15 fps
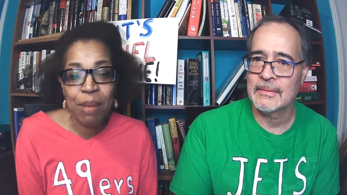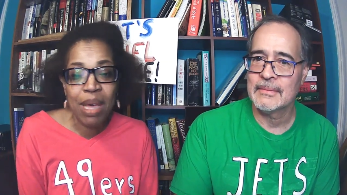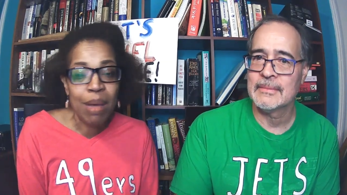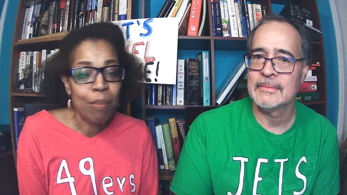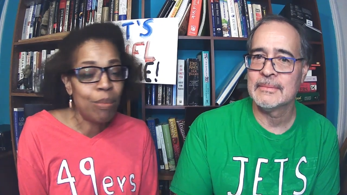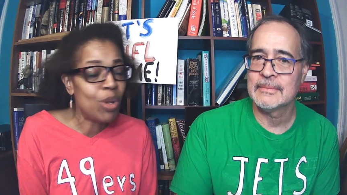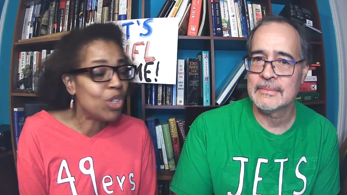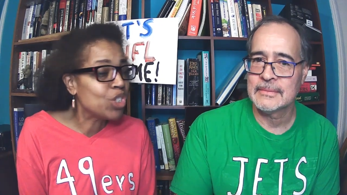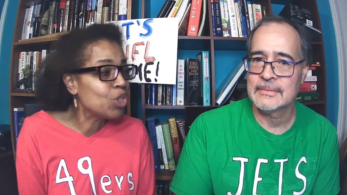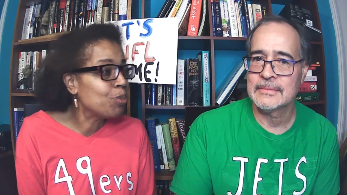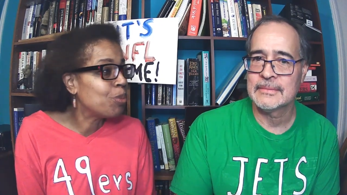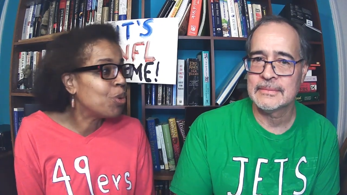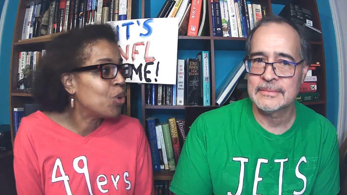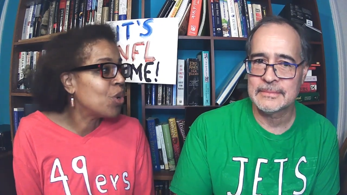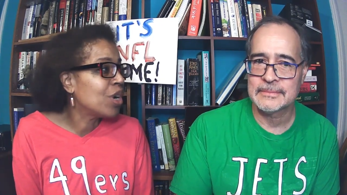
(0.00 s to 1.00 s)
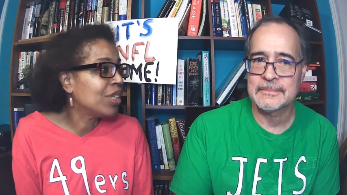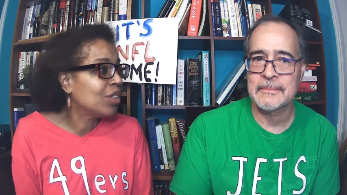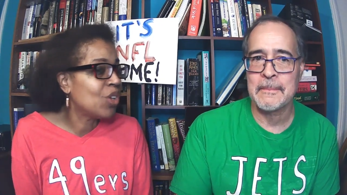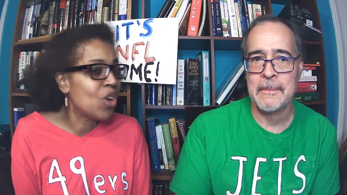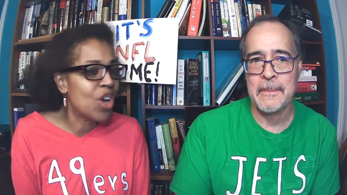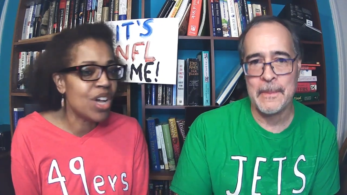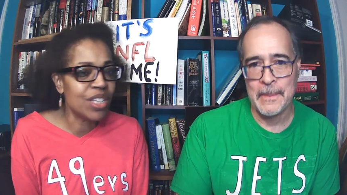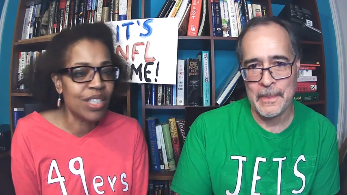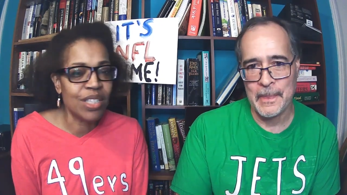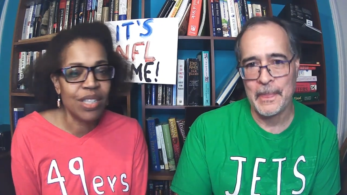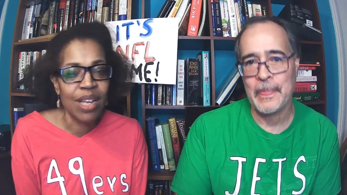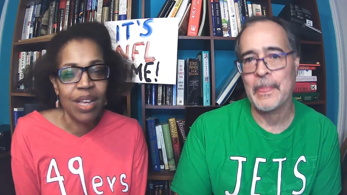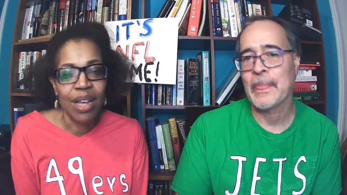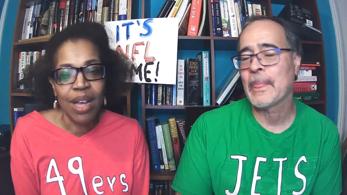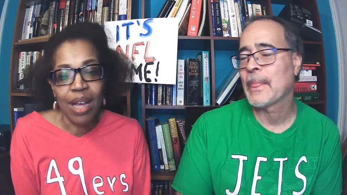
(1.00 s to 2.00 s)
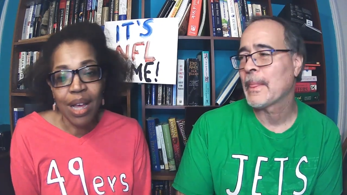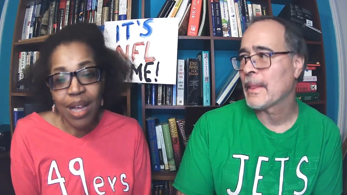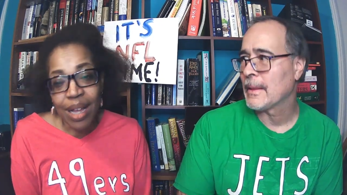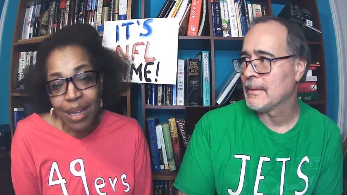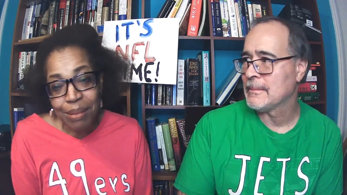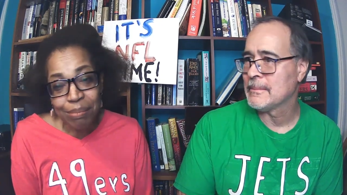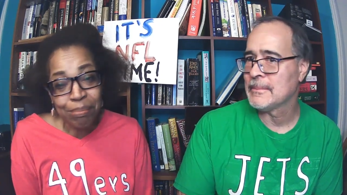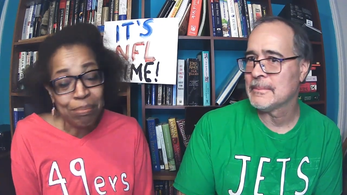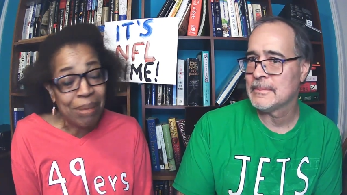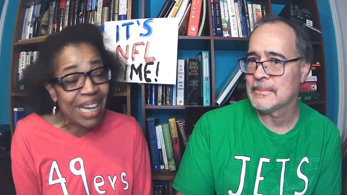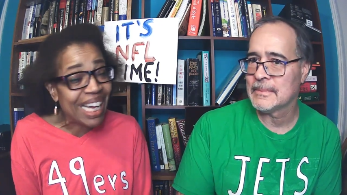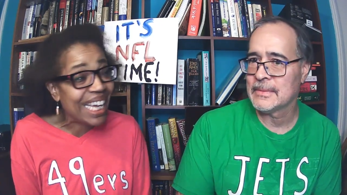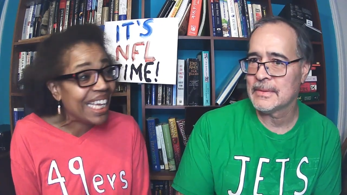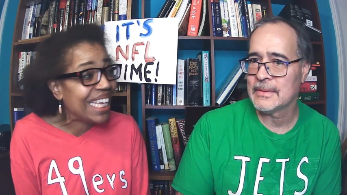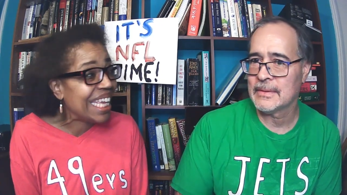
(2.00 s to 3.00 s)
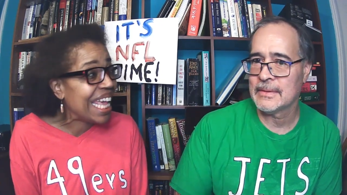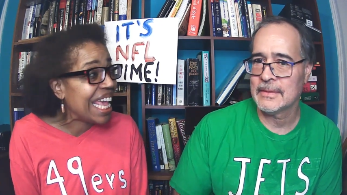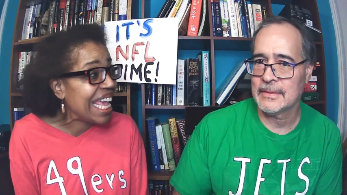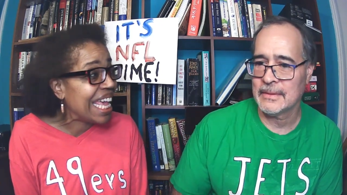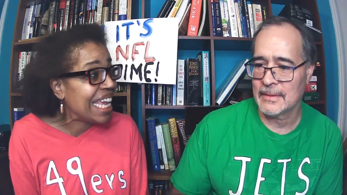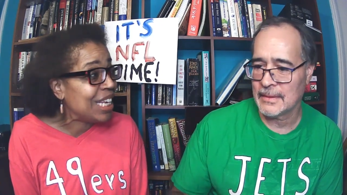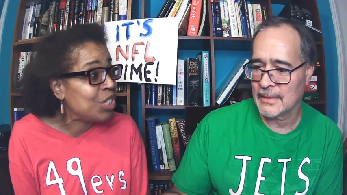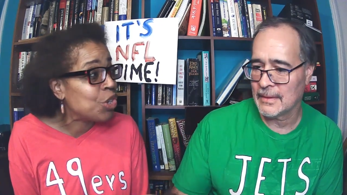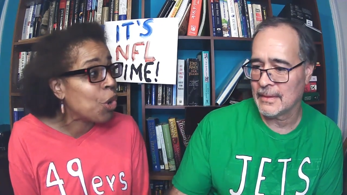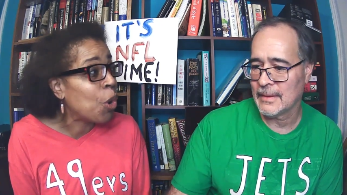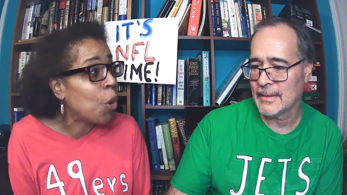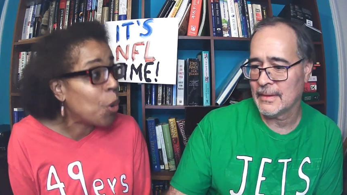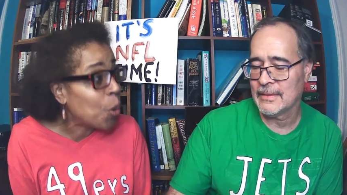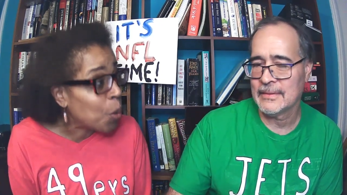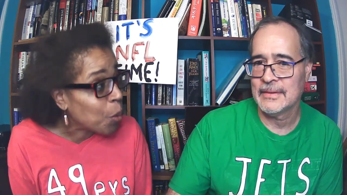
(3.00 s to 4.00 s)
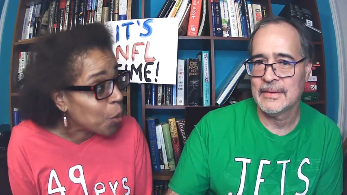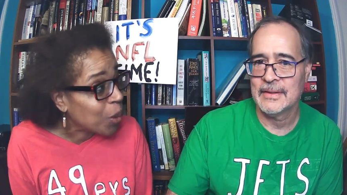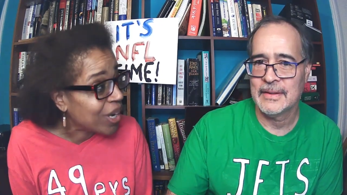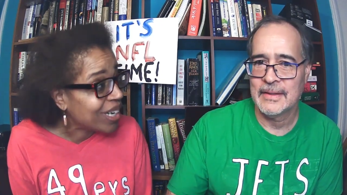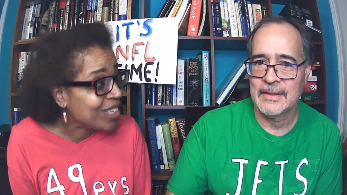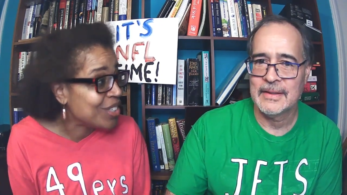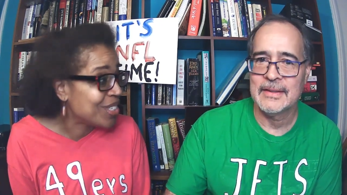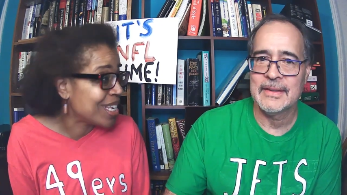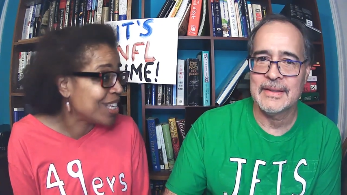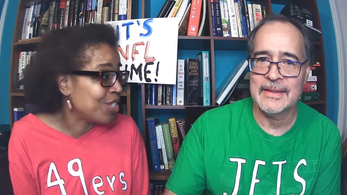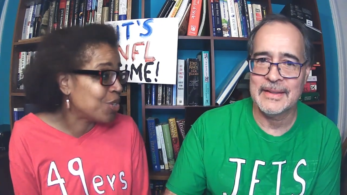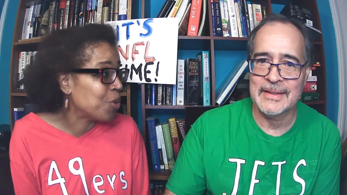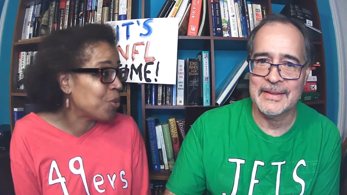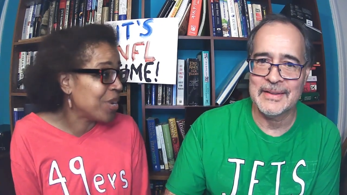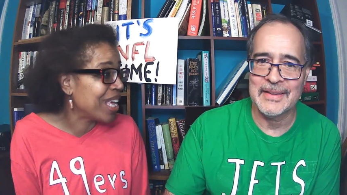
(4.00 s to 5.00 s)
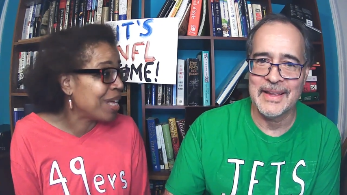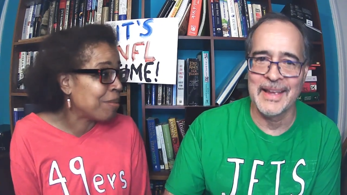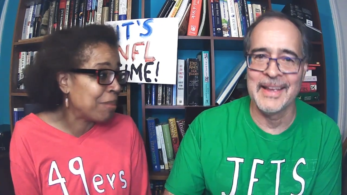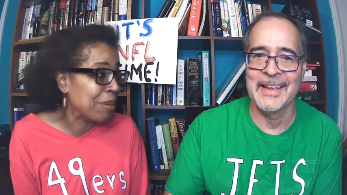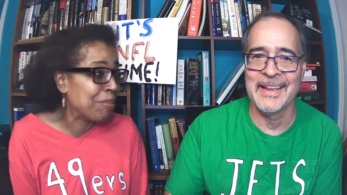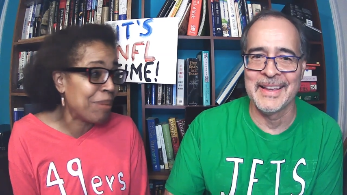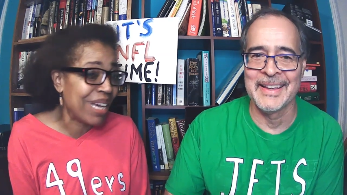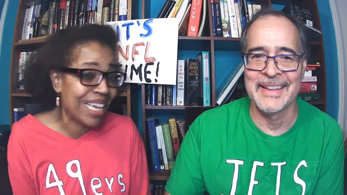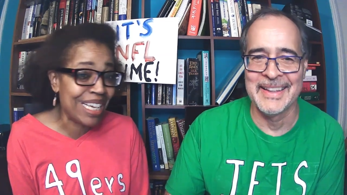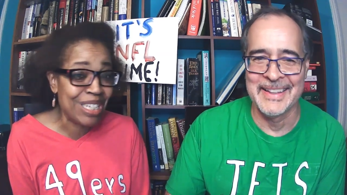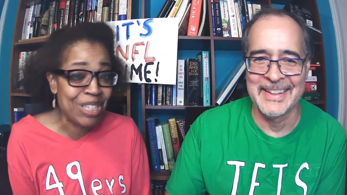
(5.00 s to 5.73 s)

Speaker 1: Baltimore lost uh, by a toe. You said a toenail, but by a